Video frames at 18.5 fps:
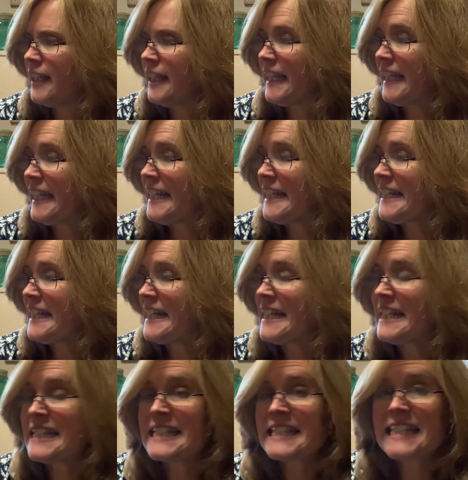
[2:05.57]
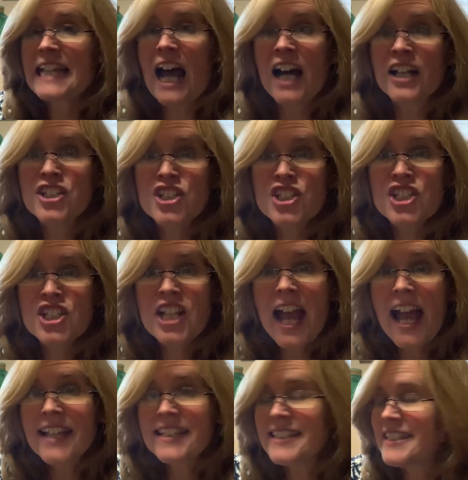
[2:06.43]
It's a
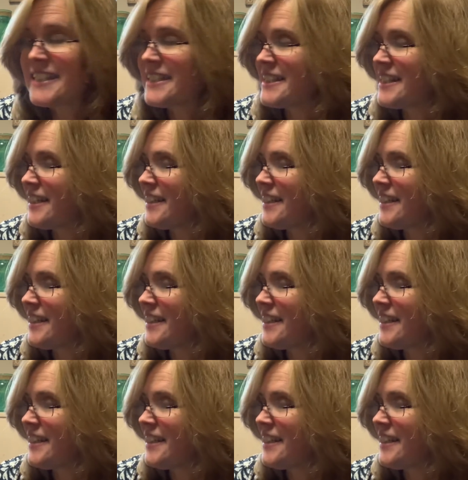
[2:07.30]
chest.